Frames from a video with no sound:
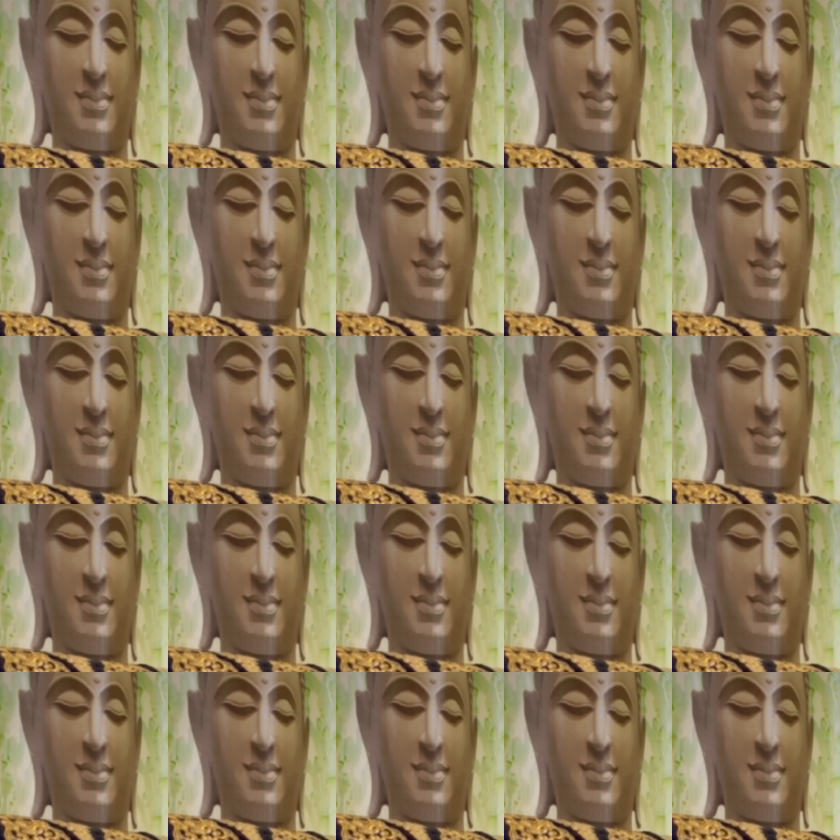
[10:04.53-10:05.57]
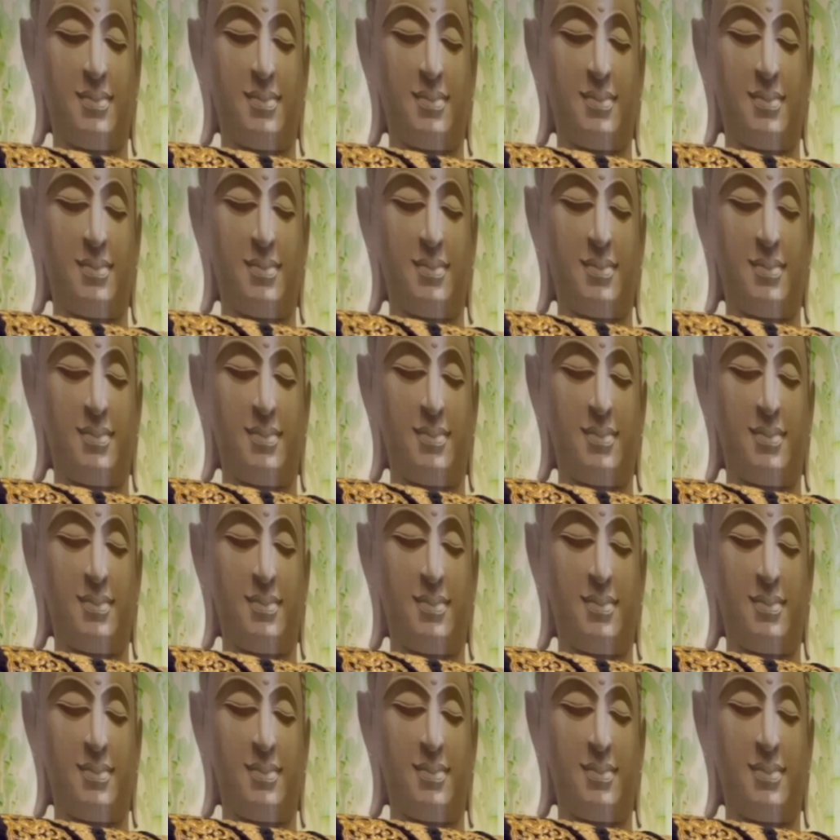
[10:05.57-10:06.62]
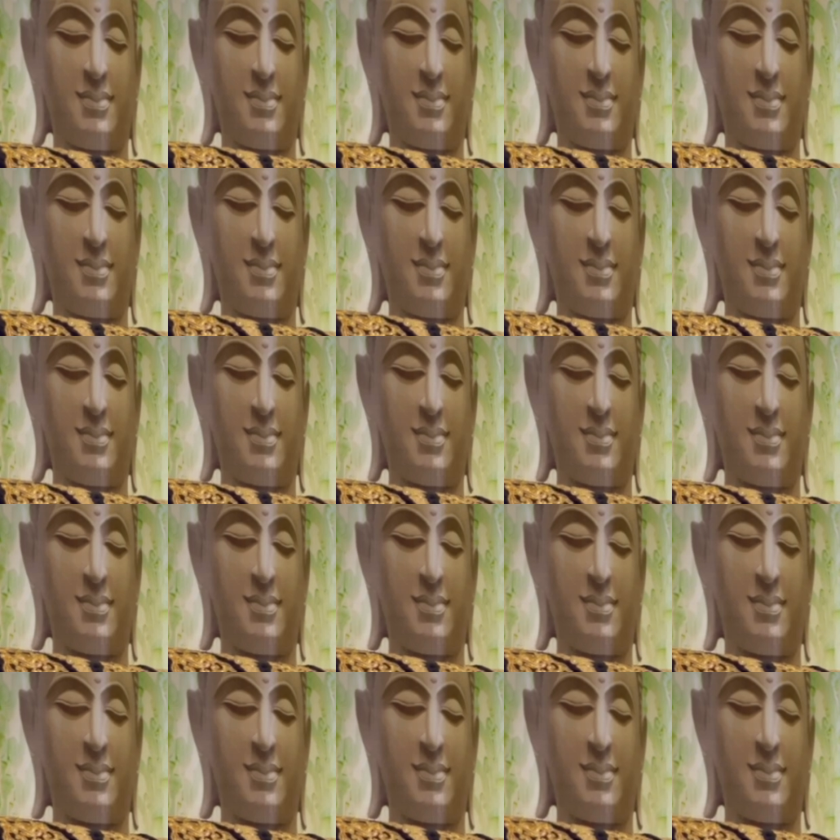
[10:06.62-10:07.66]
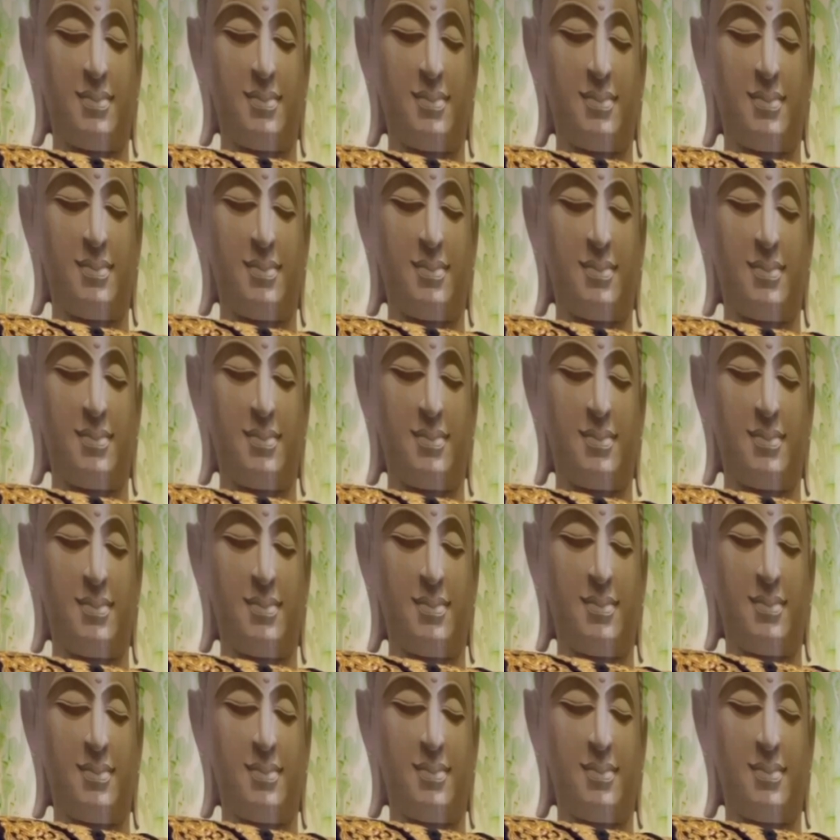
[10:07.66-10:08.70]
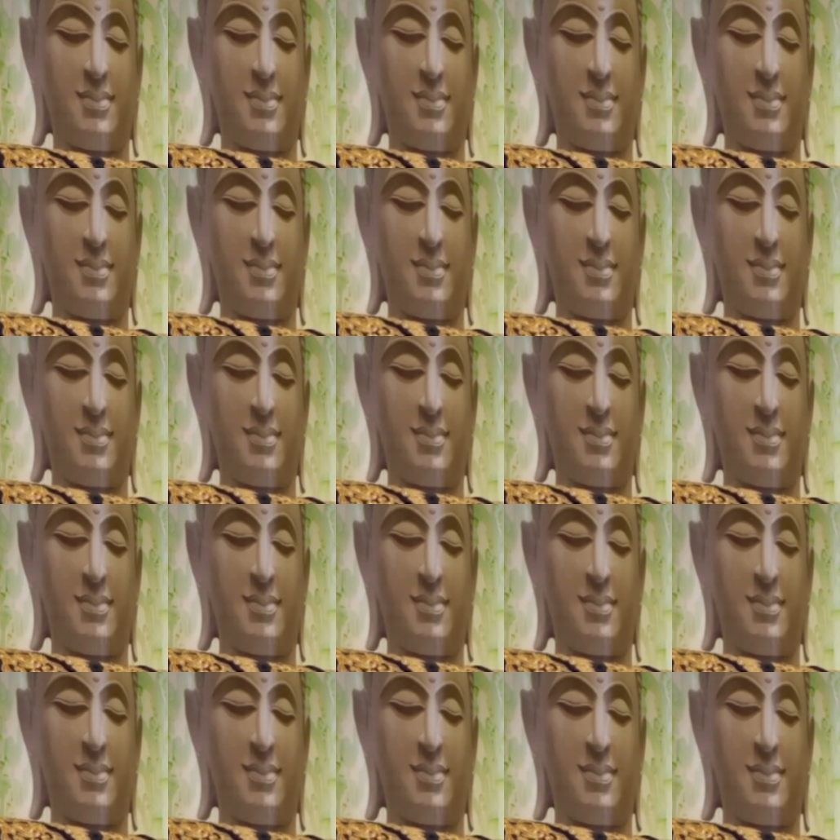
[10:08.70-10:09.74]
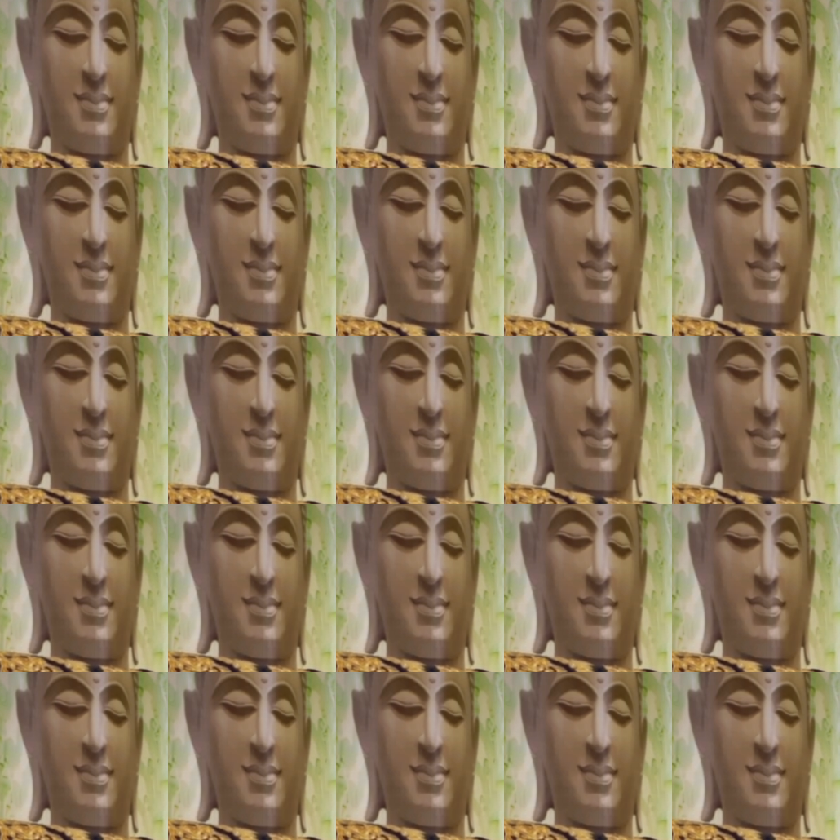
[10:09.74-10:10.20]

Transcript: No words are spoken by the person on screen.